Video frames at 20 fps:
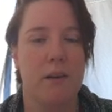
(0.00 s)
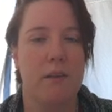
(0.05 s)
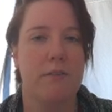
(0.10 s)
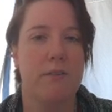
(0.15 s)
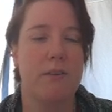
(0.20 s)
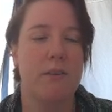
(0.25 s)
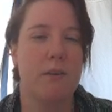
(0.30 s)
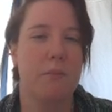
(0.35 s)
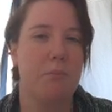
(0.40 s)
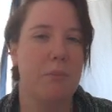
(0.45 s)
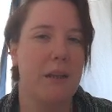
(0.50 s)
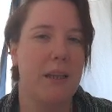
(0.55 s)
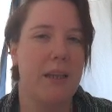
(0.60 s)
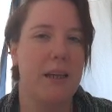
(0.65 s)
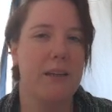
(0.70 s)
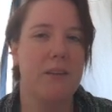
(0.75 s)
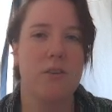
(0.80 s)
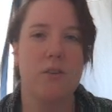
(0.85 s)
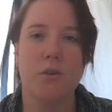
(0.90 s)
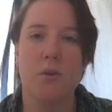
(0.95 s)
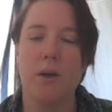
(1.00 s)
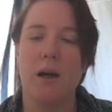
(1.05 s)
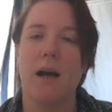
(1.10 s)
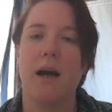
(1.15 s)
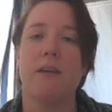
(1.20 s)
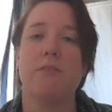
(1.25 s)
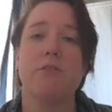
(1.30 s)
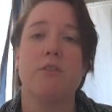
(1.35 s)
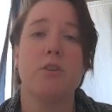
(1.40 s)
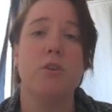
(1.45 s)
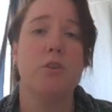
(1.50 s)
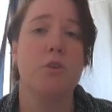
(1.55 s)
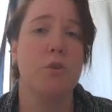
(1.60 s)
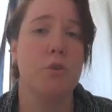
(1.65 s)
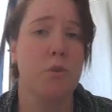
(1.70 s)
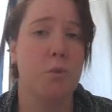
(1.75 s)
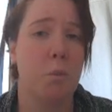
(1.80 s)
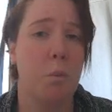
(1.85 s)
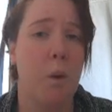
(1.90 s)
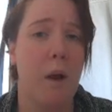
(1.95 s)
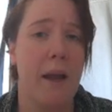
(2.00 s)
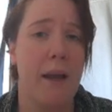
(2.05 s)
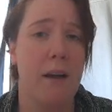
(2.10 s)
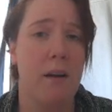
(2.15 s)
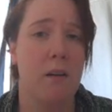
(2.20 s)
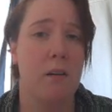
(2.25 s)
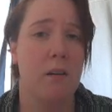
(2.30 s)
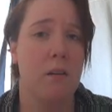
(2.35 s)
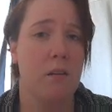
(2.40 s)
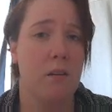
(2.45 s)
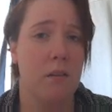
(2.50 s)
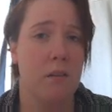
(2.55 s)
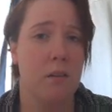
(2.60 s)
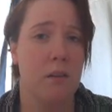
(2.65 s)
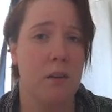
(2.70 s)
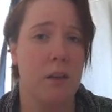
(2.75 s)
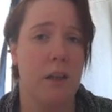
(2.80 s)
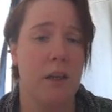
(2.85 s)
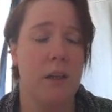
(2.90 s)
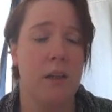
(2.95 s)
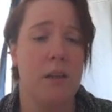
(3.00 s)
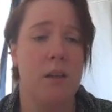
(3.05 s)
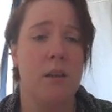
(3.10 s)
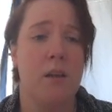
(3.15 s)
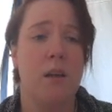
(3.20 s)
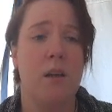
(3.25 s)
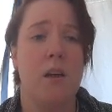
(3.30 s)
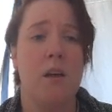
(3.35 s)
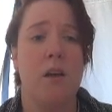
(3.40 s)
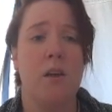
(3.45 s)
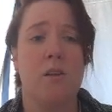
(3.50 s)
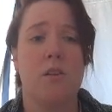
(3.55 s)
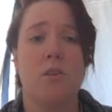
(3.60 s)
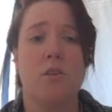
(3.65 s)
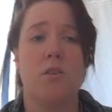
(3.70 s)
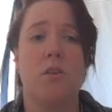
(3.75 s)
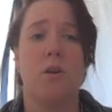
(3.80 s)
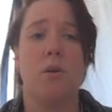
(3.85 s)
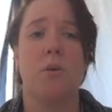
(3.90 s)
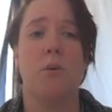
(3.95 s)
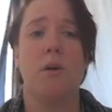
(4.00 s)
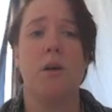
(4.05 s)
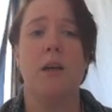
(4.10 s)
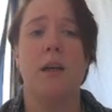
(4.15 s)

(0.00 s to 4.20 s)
If it's a place, you have to use where. Okay, so